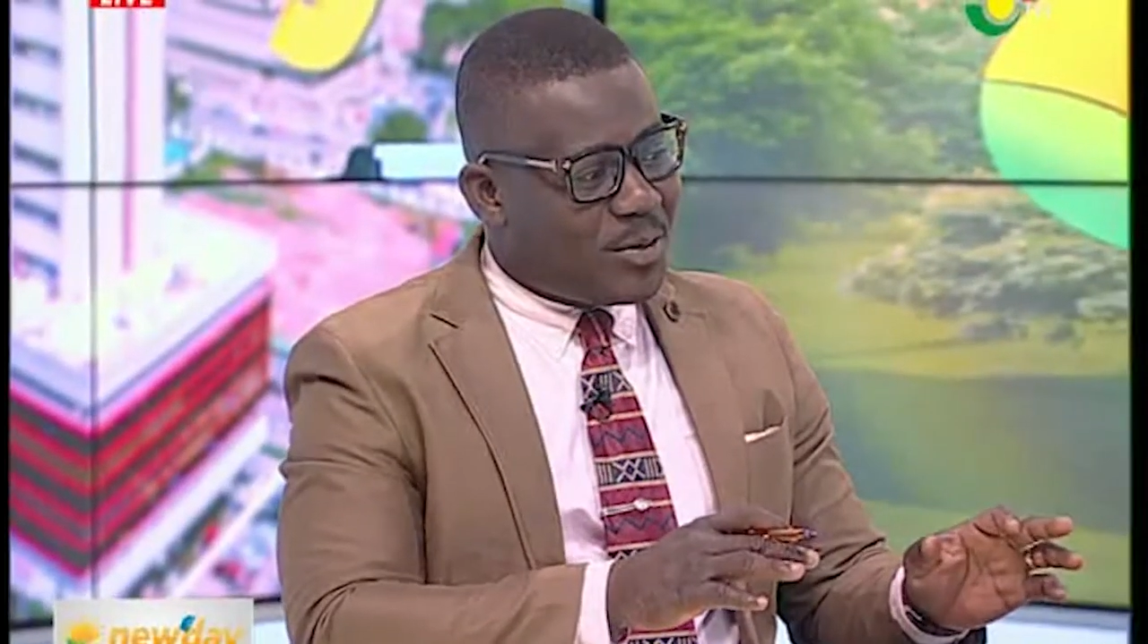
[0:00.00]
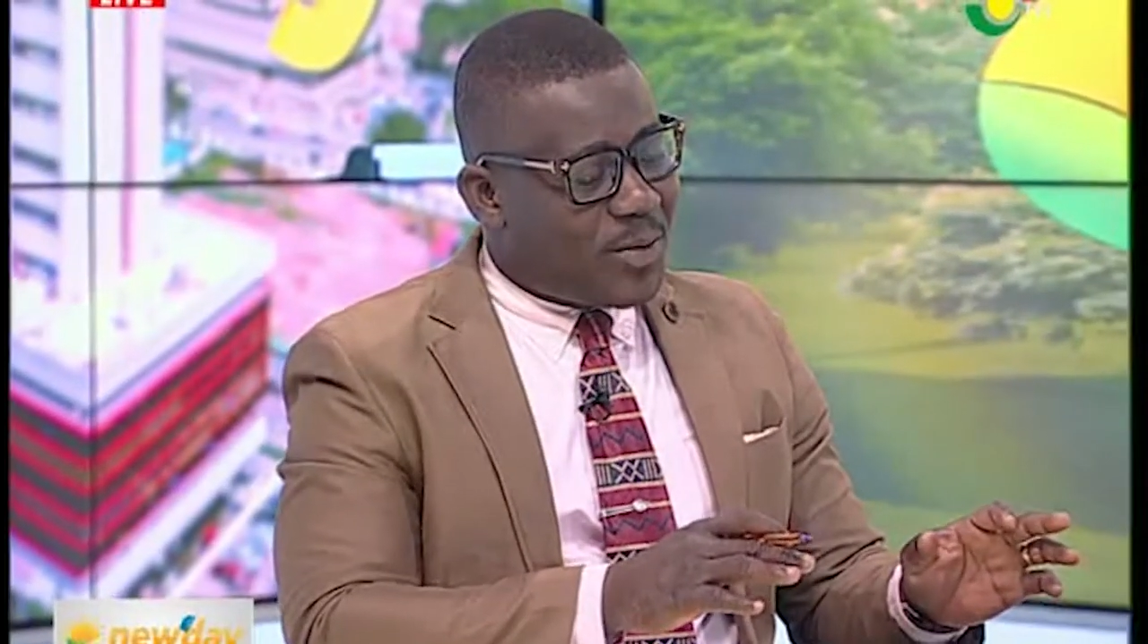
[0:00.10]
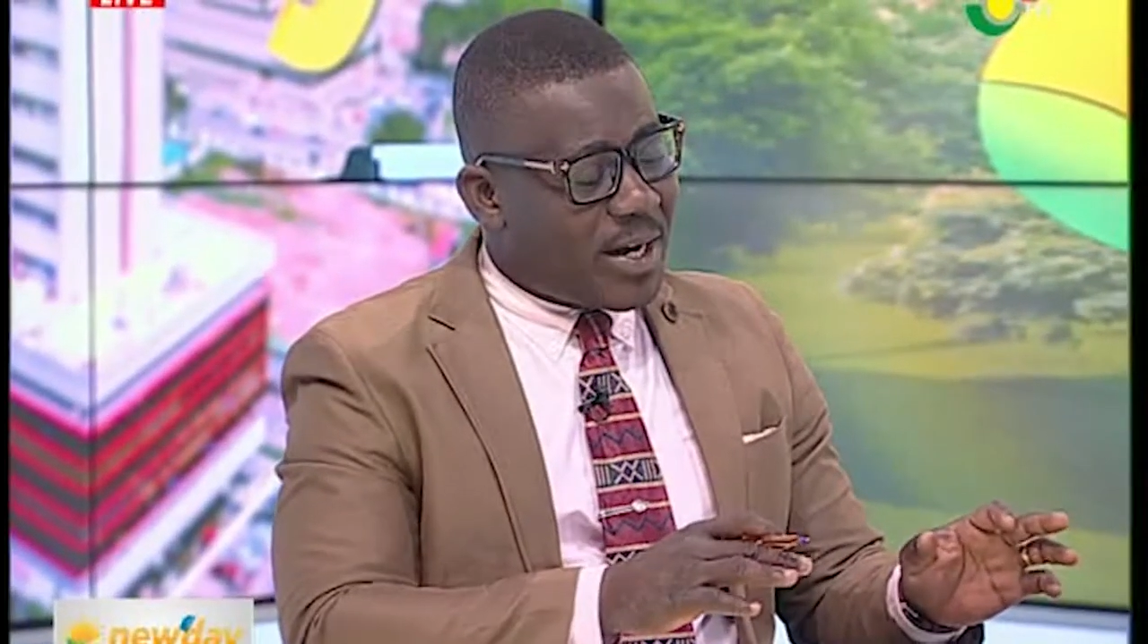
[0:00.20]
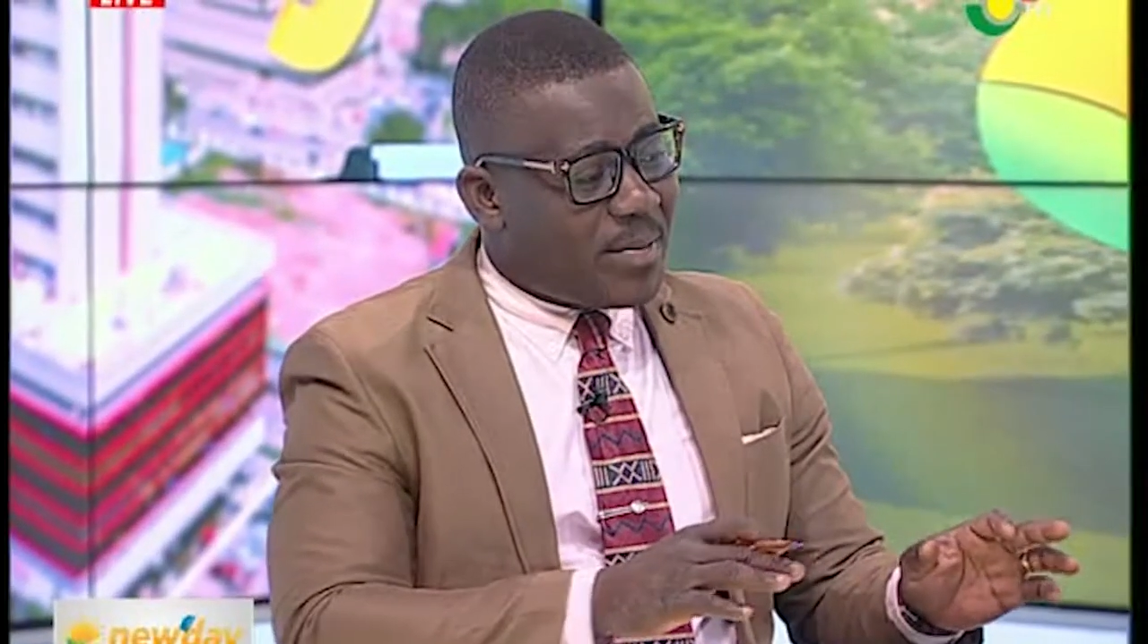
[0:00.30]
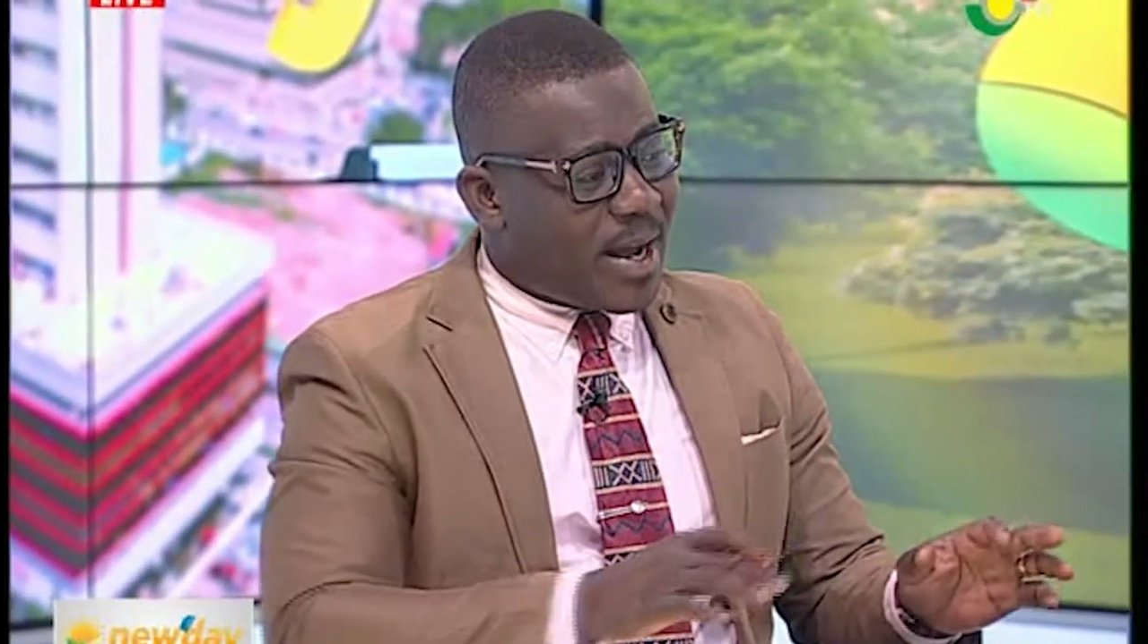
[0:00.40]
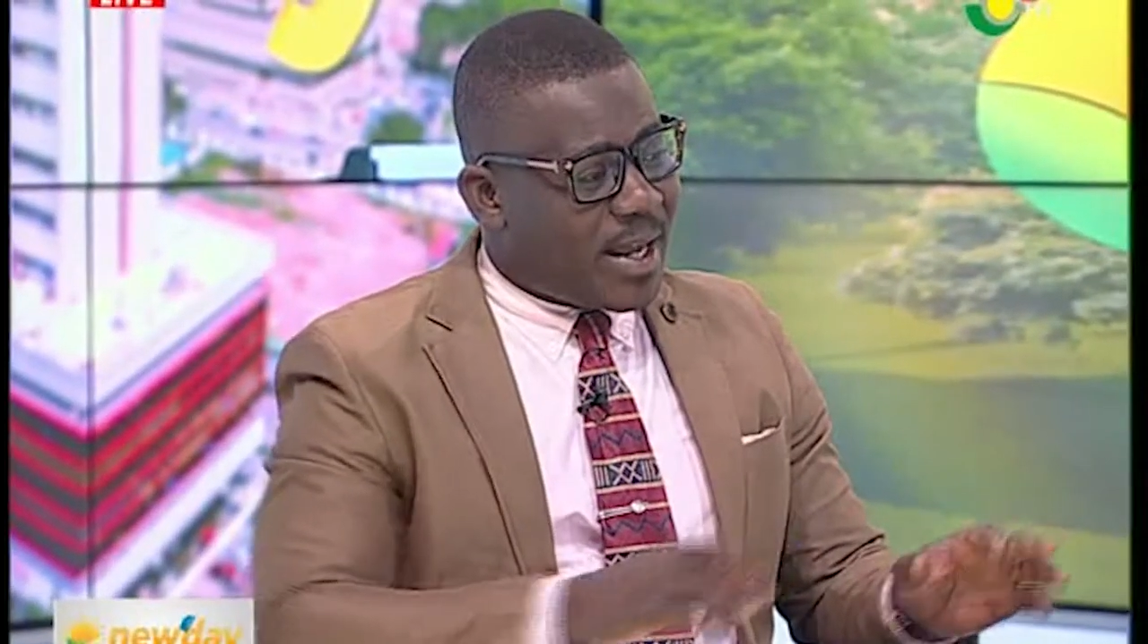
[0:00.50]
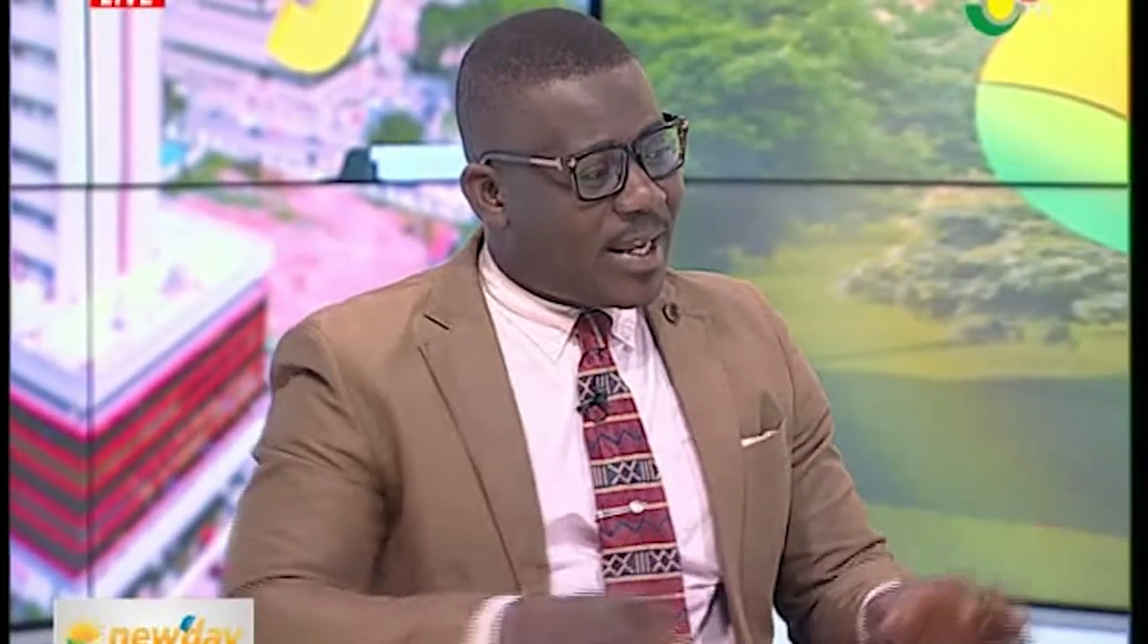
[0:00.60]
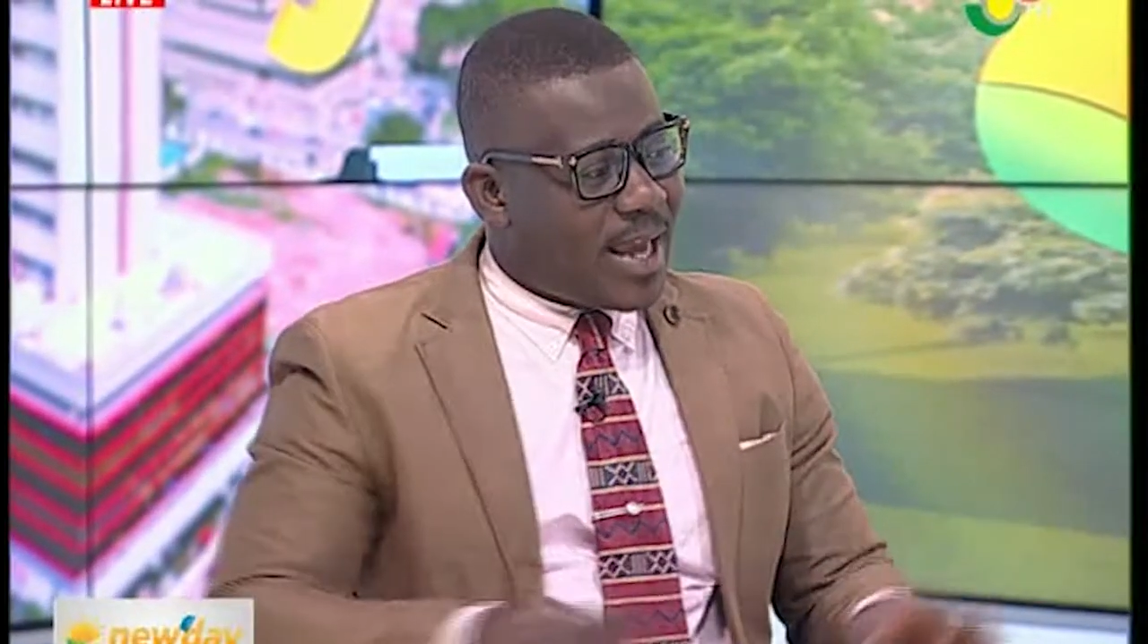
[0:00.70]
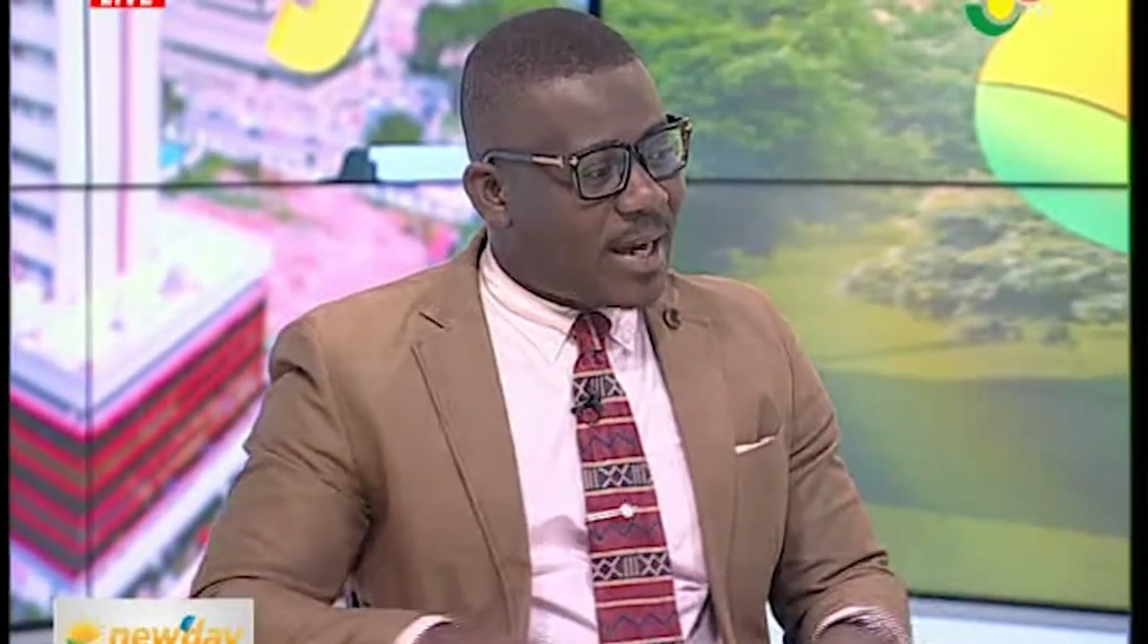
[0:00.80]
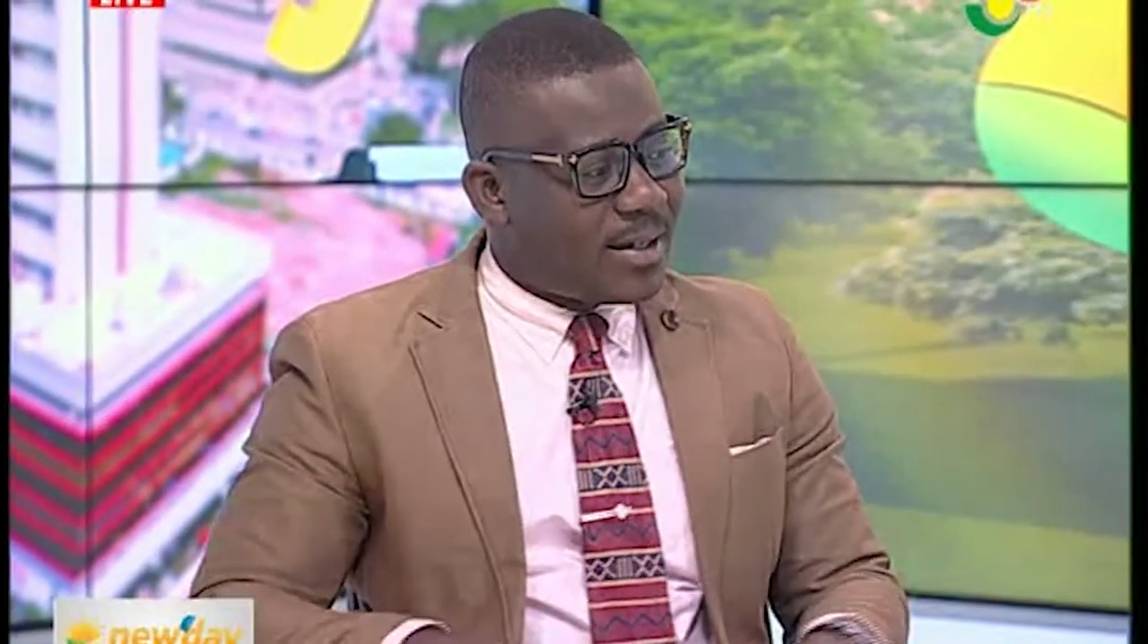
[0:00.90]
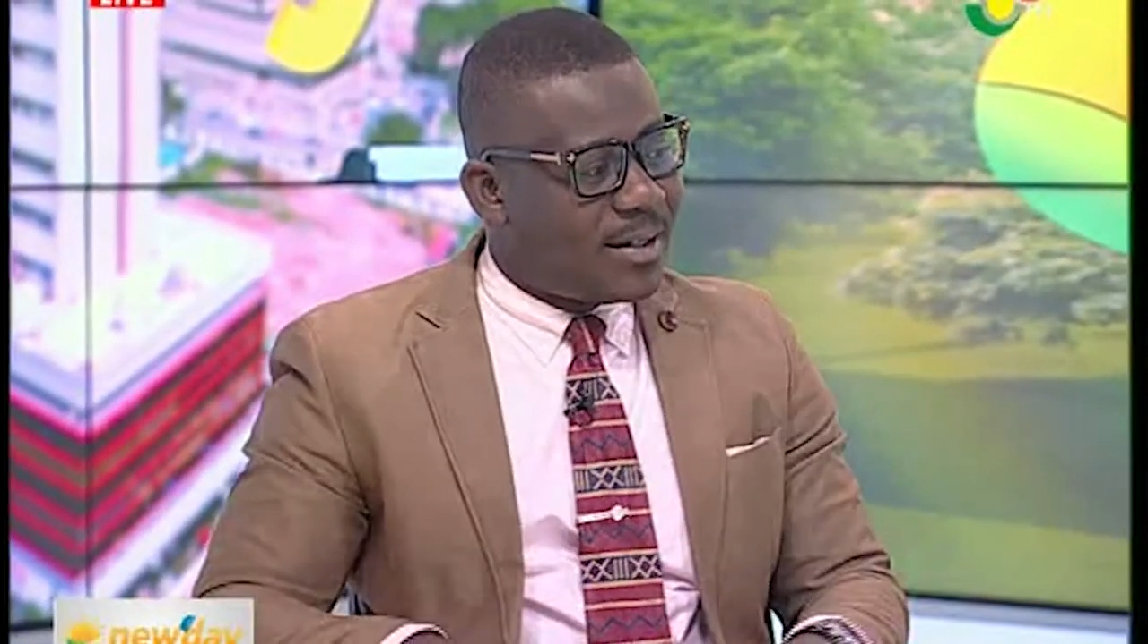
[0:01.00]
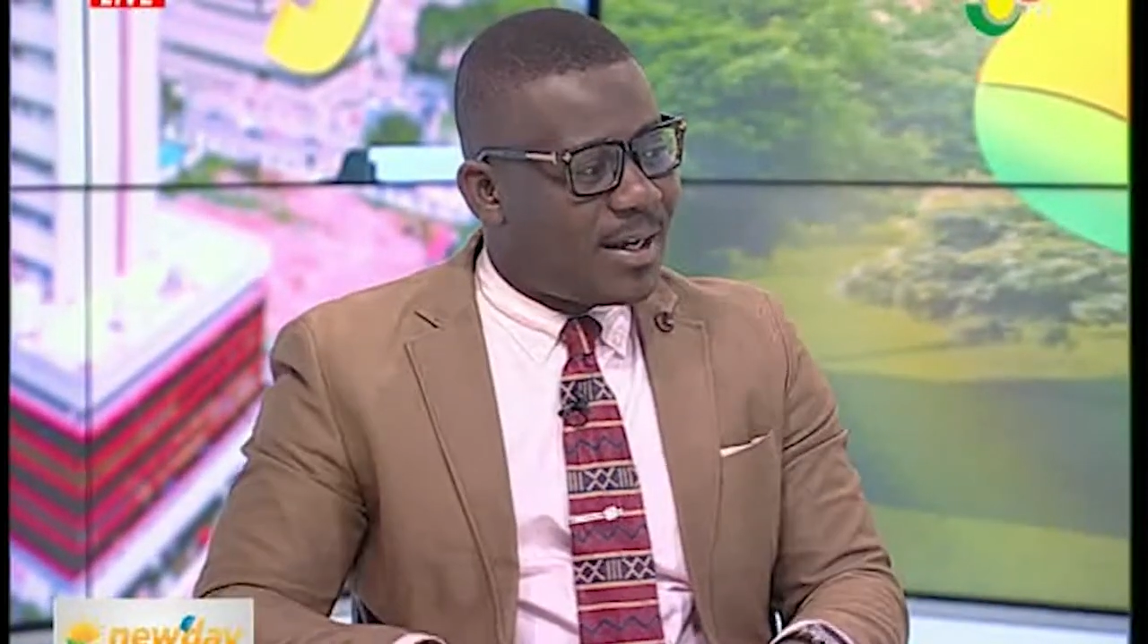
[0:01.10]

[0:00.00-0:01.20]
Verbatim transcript: Bring it back again